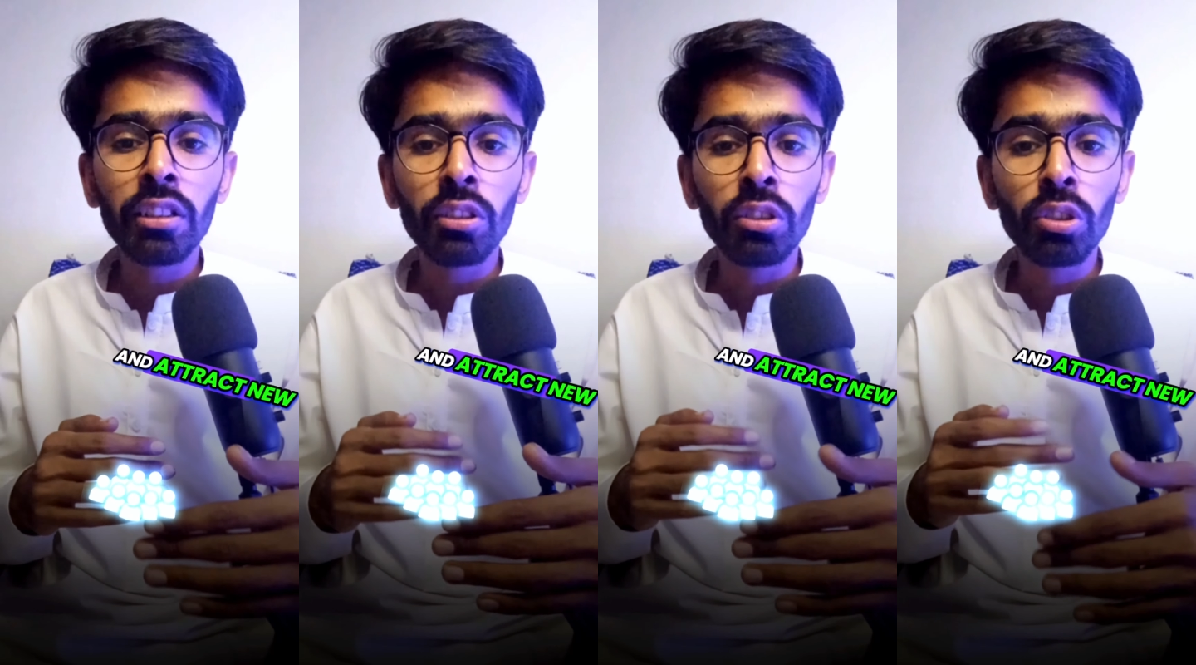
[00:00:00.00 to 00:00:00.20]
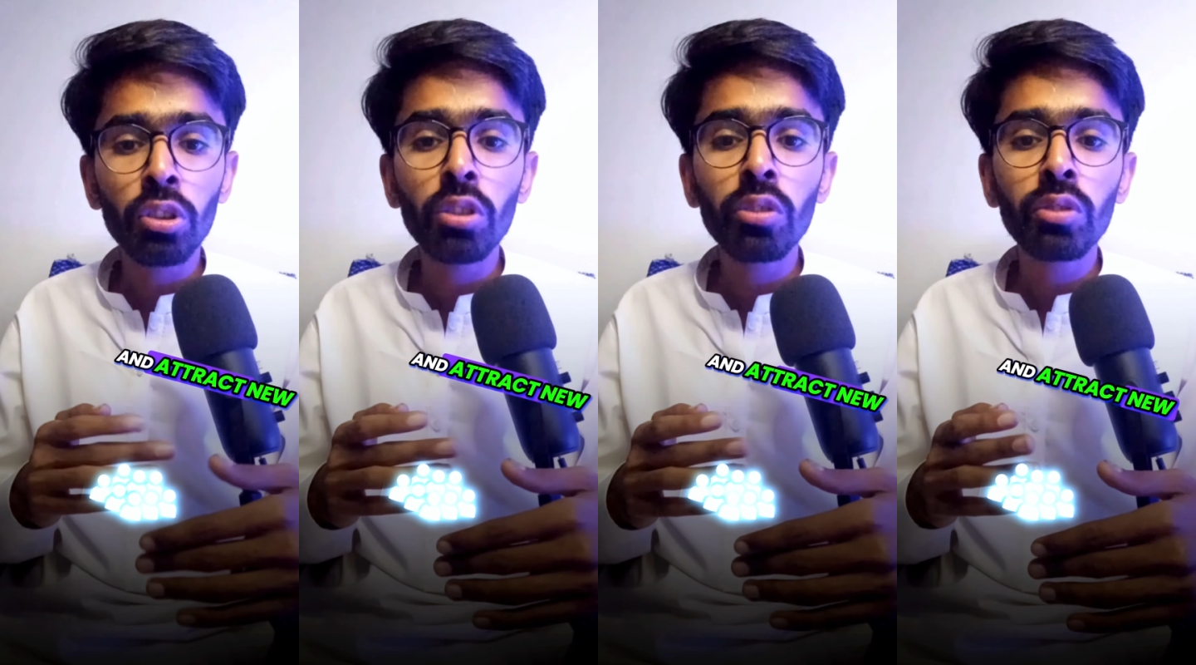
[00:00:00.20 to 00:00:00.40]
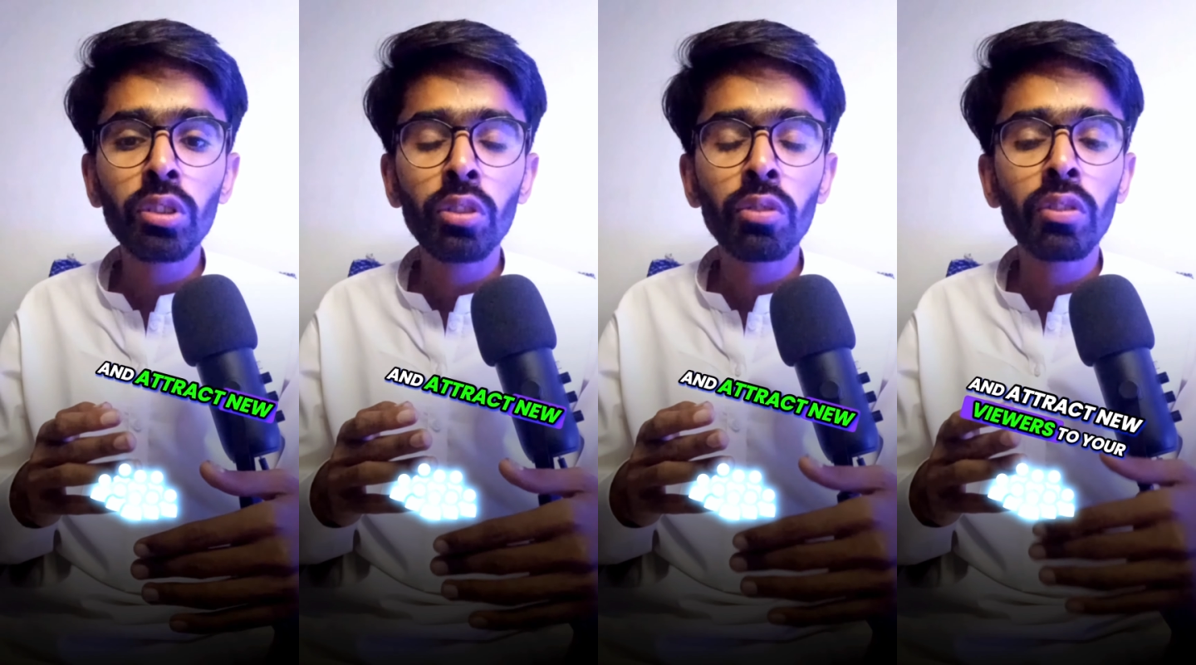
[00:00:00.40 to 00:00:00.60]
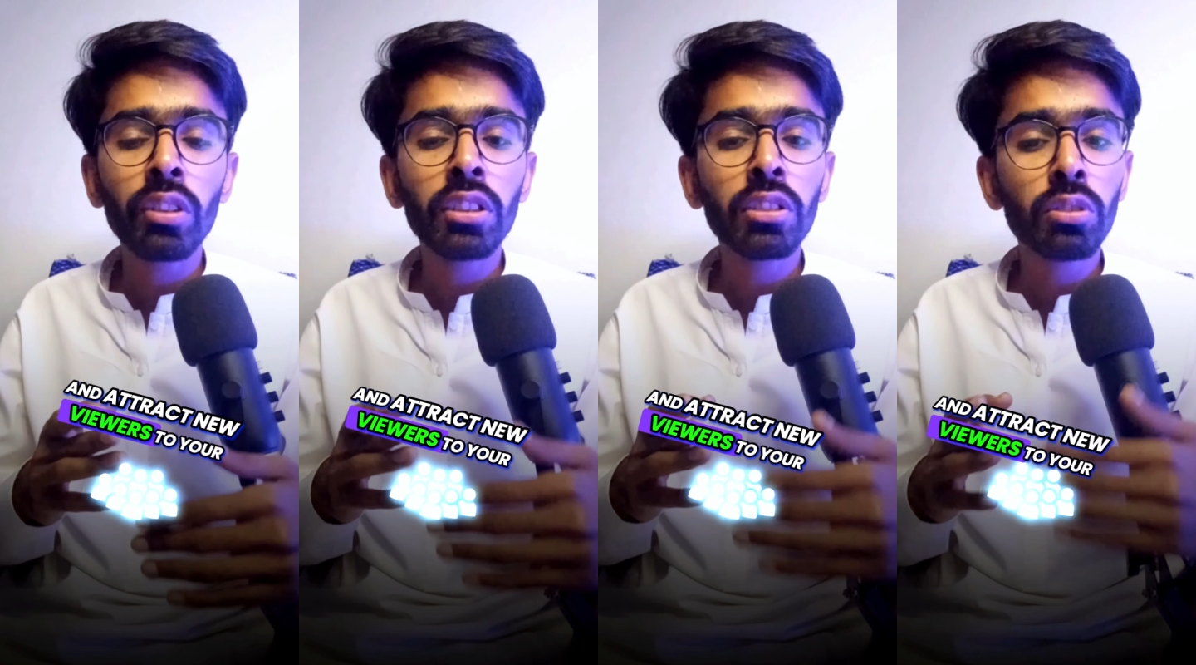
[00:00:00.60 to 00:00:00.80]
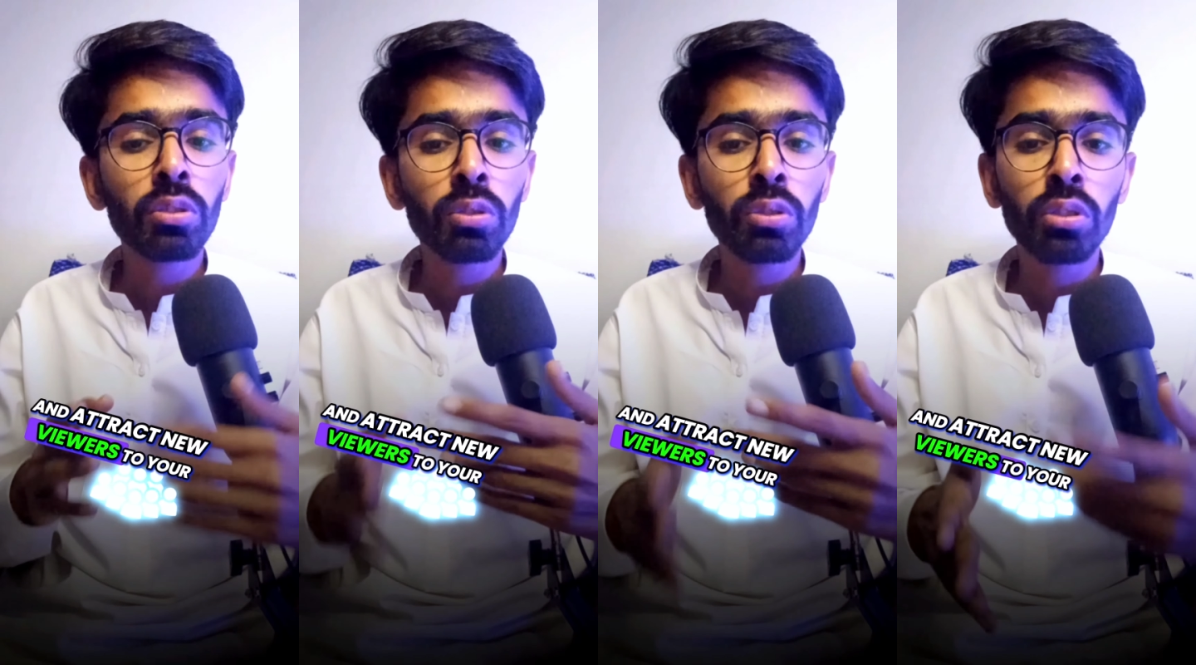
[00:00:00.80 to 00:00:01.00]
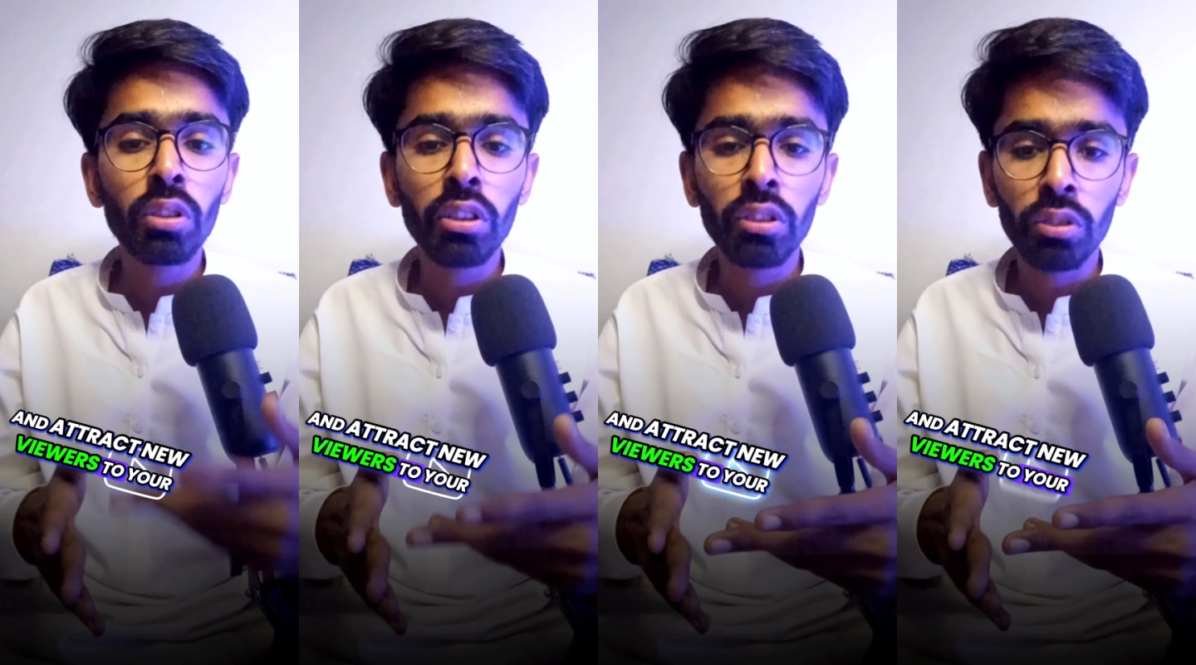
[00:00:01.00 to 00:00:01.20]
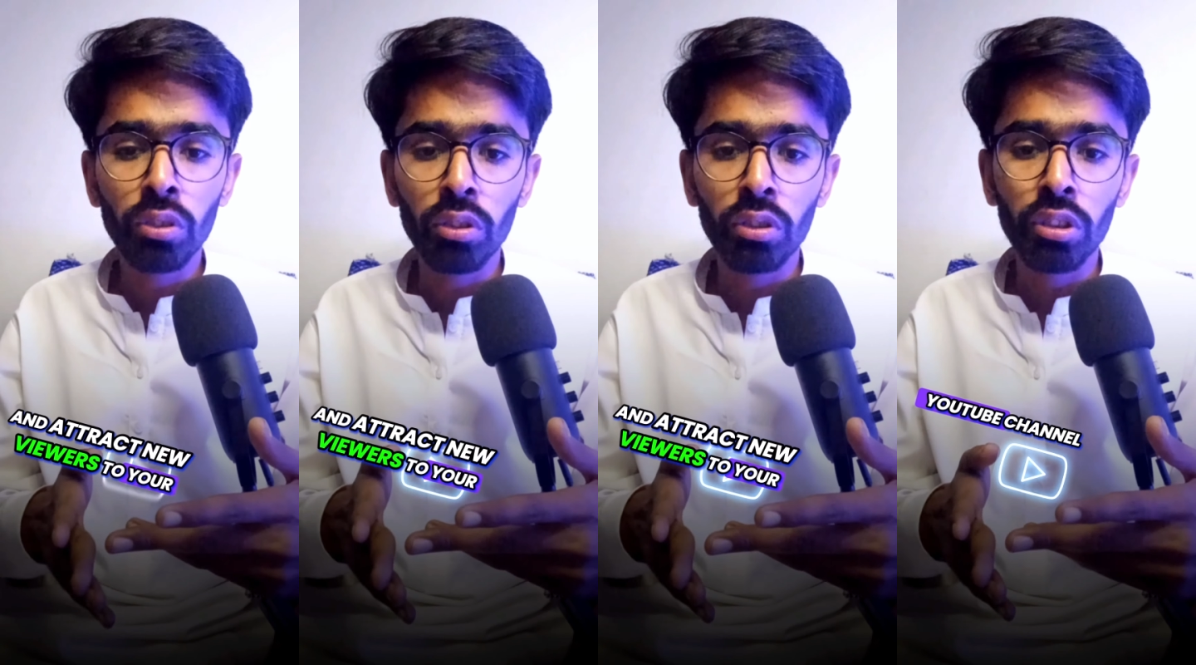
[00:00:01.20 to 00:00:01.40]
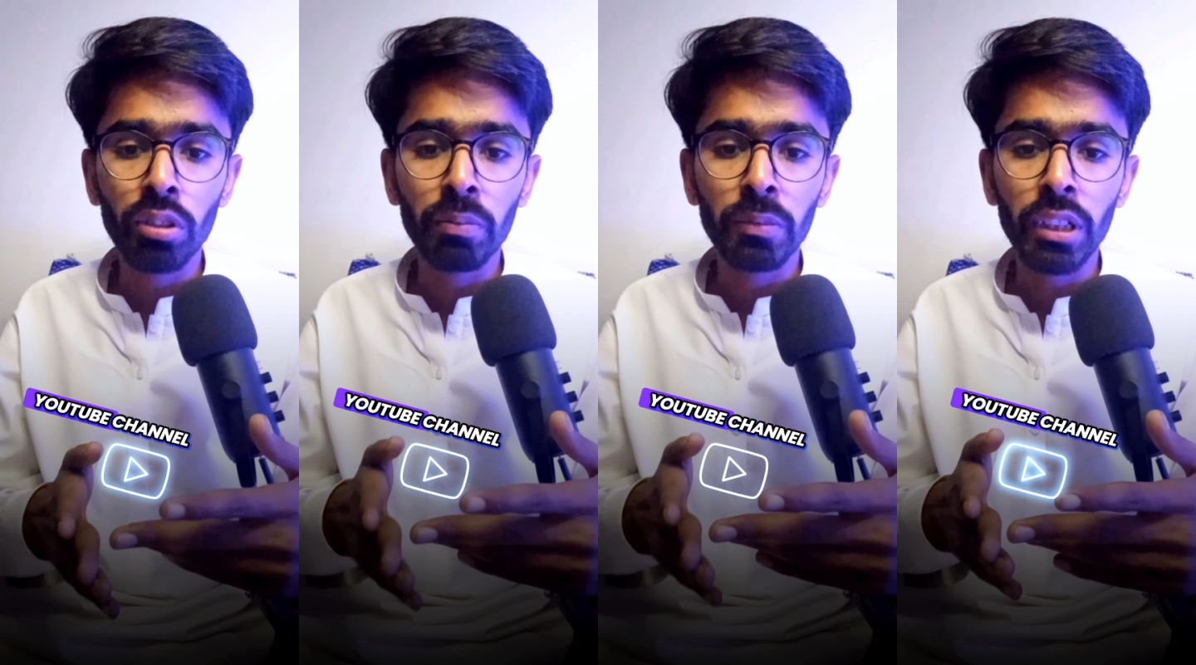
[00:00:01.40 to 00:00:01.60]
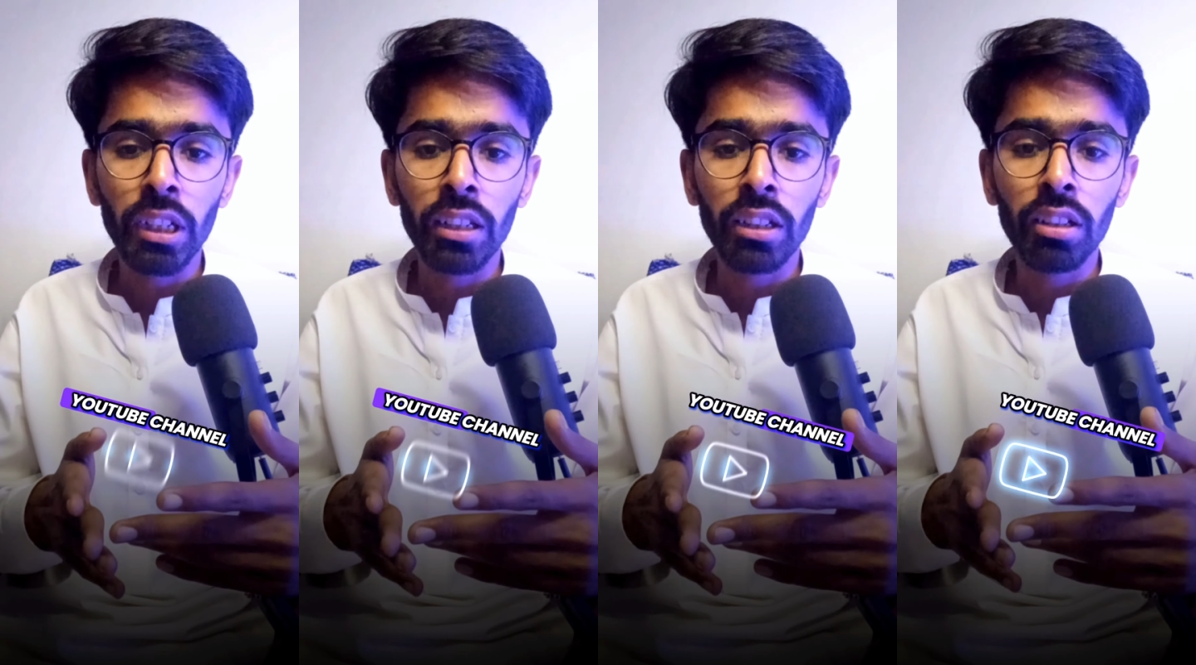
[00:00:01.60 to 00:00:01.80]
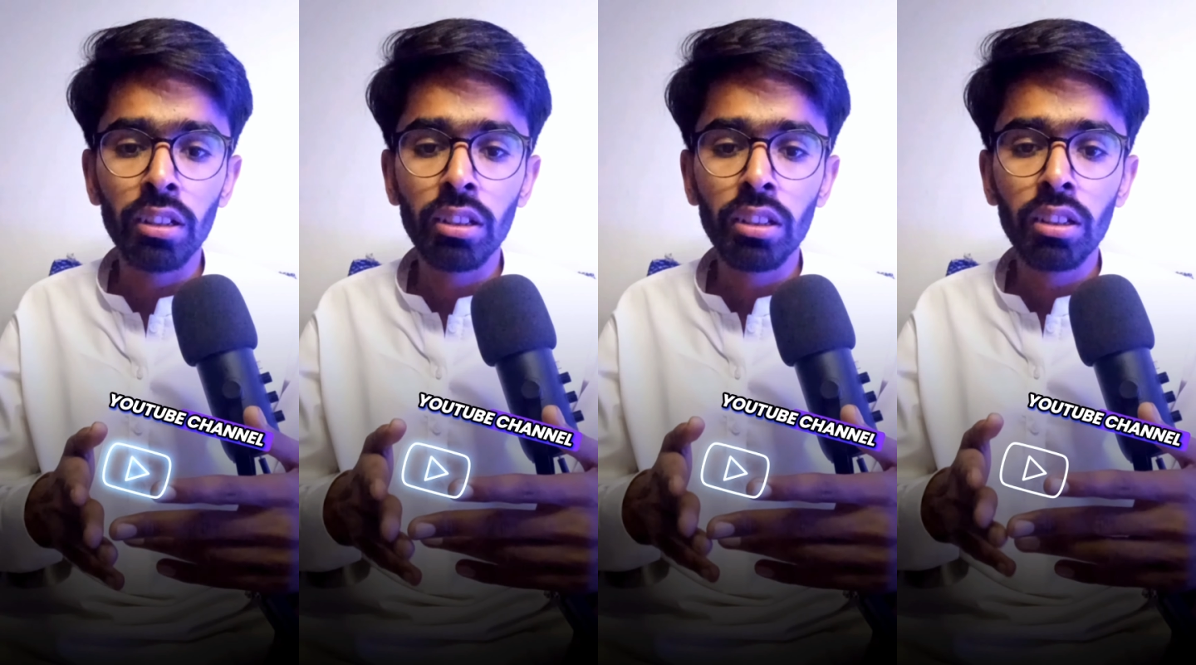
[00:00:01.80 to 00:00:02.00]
new viewers to your YouTube channel.